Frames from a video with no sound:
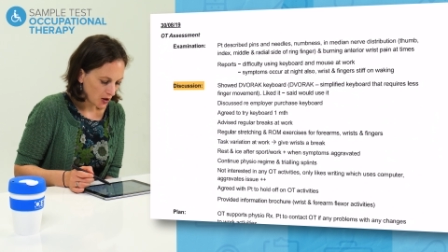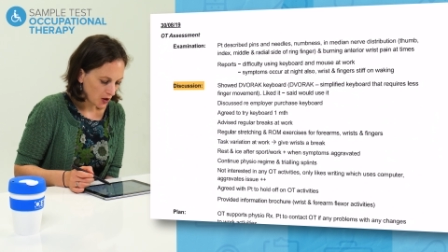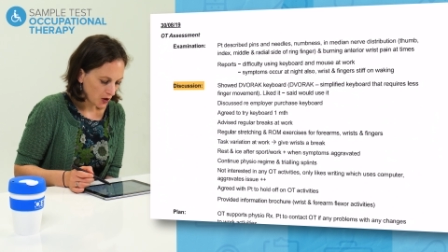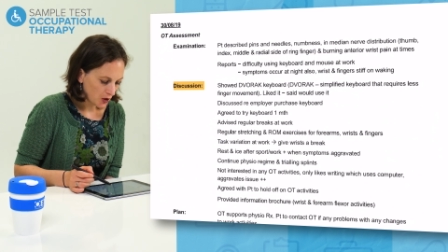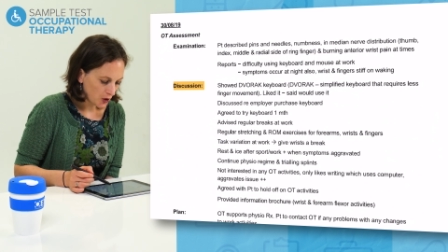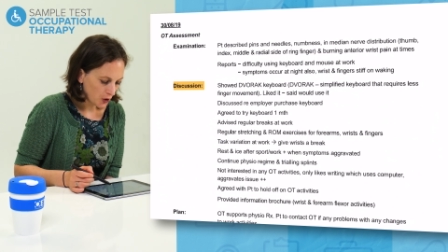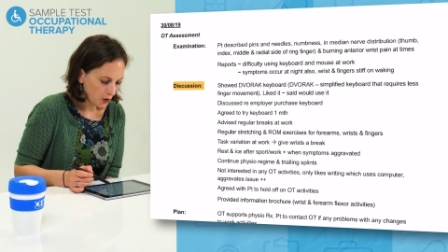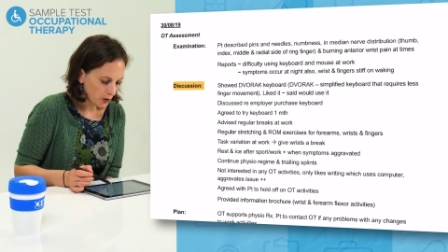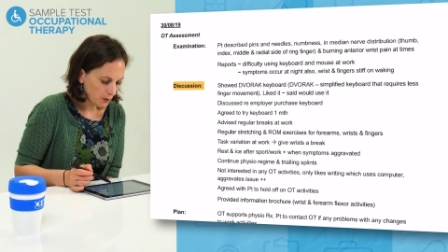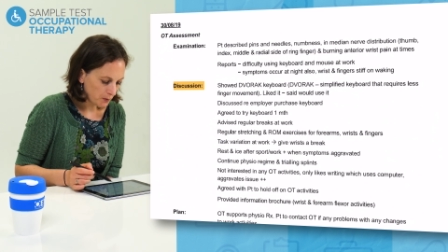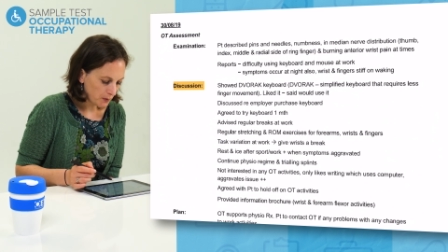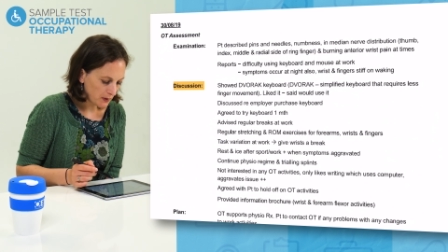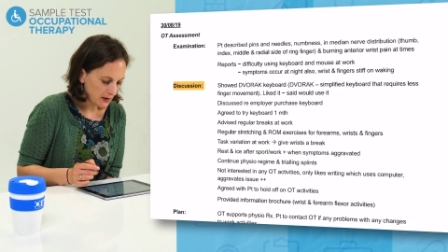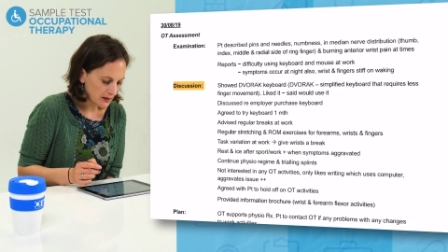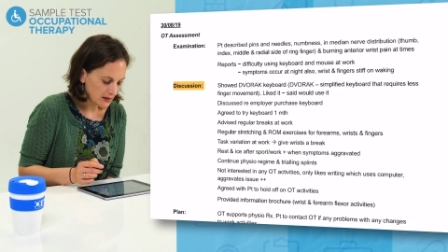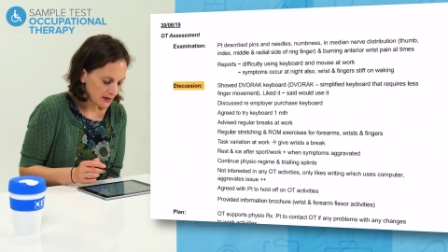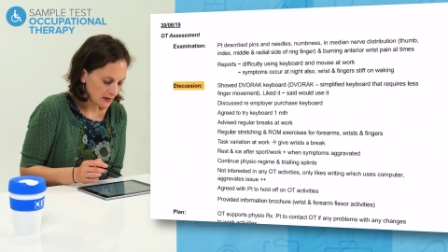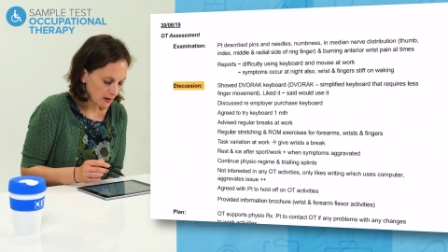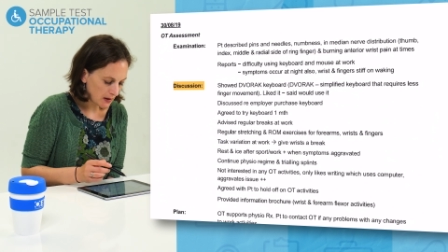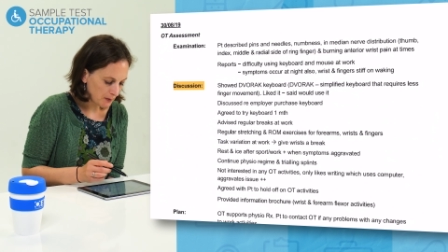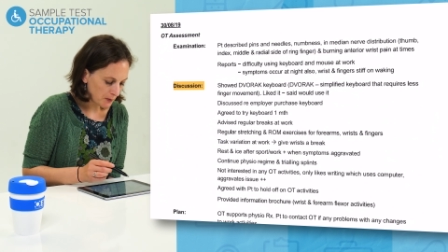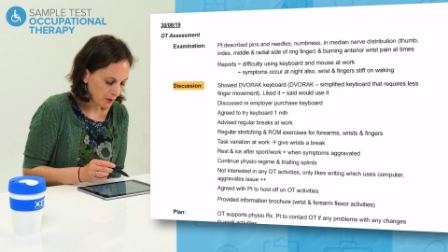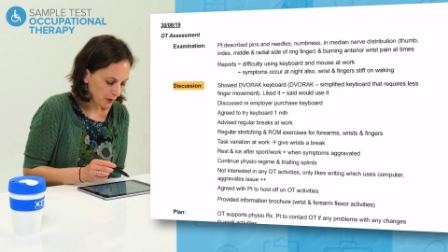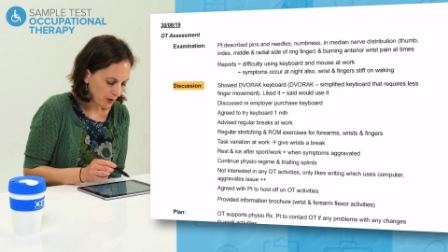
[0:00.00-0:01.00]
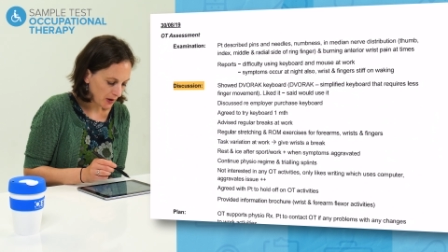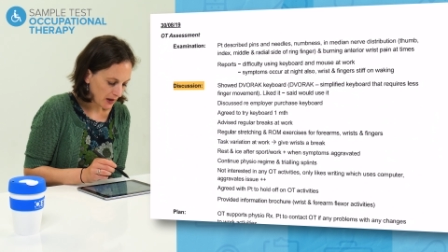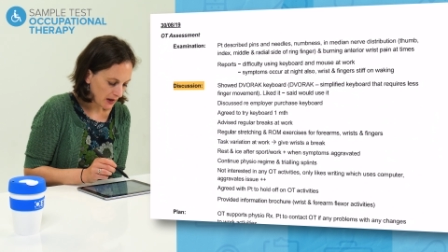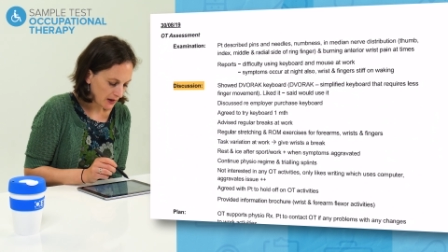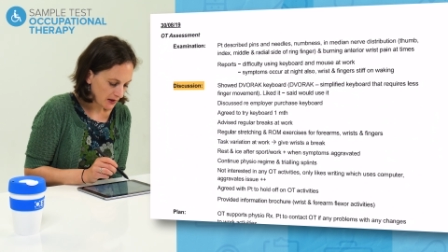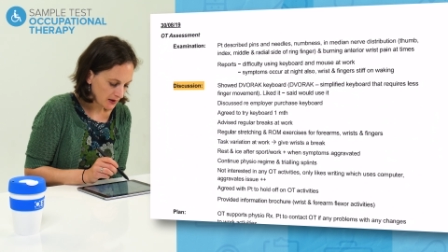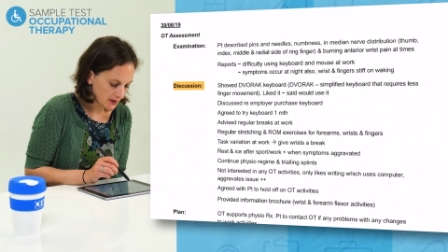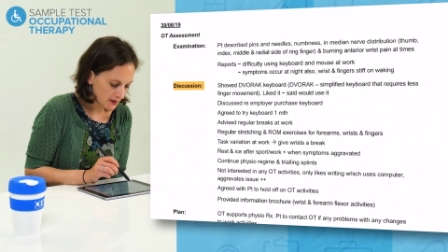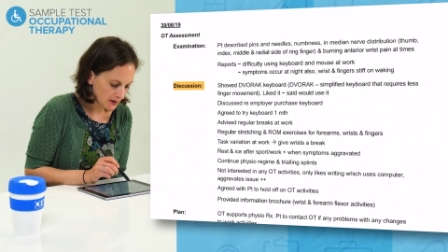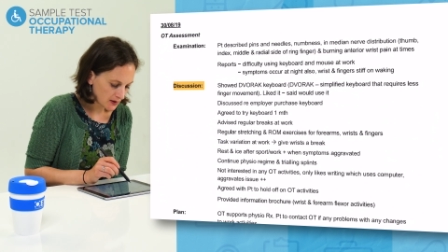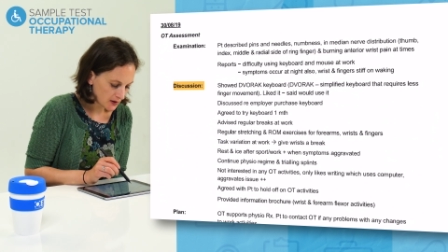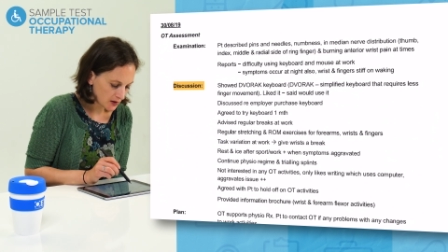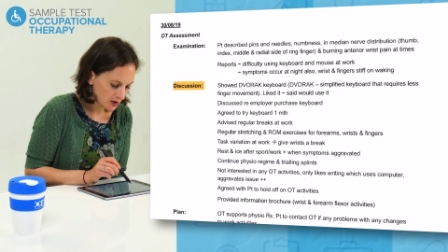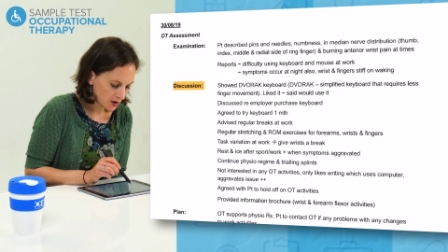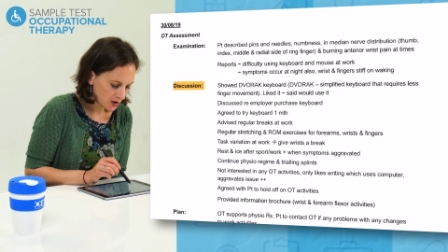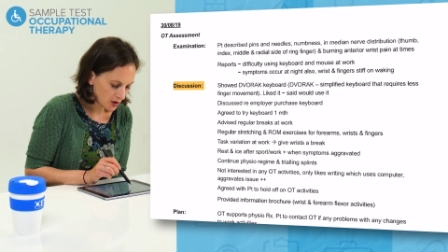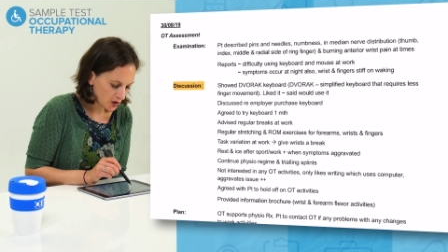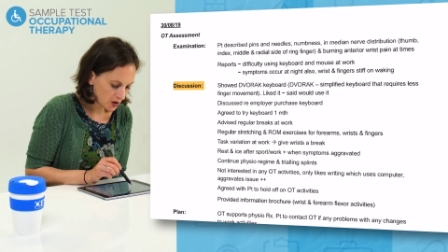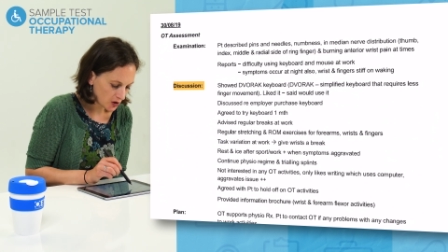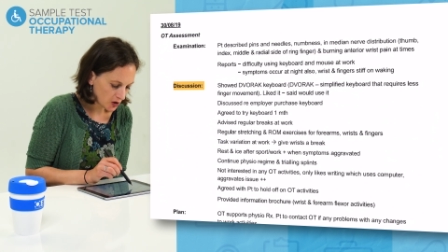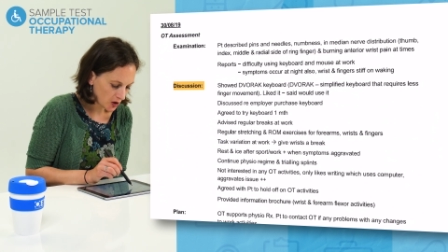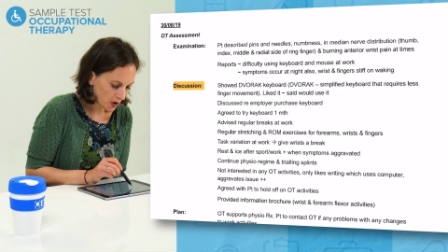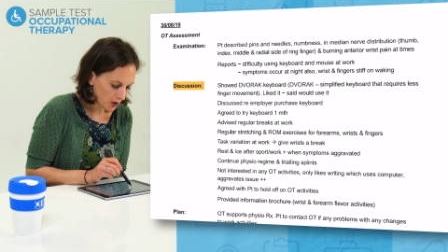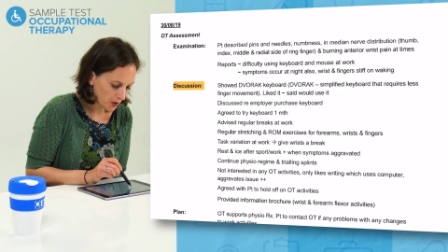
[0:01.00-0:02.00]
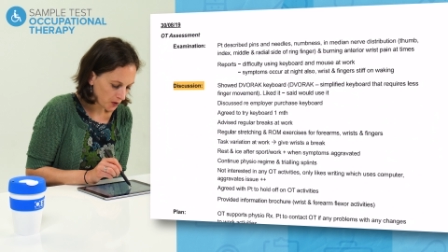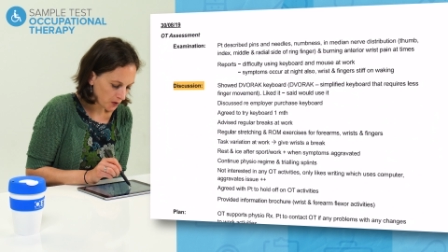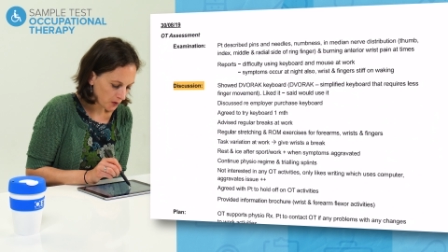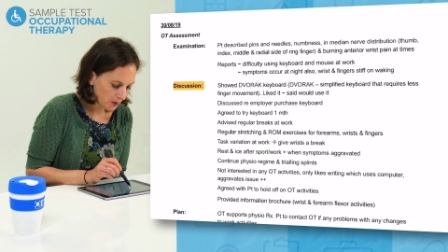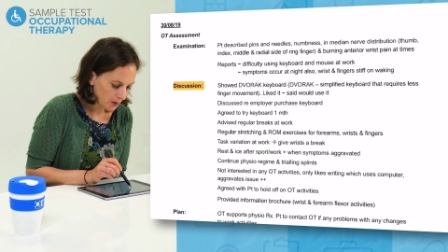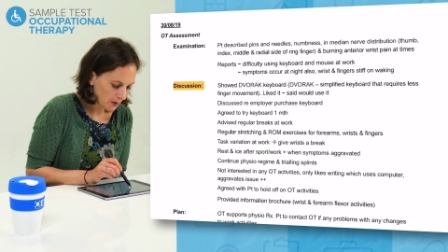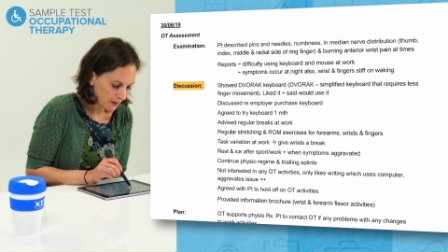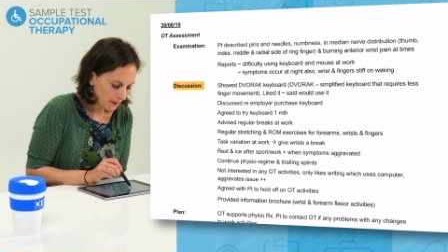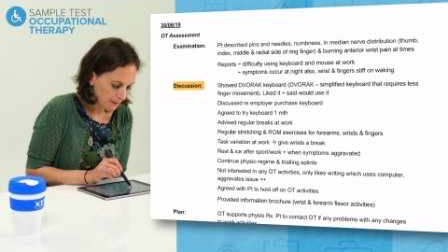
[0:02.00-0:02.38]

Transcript: could be summarised to show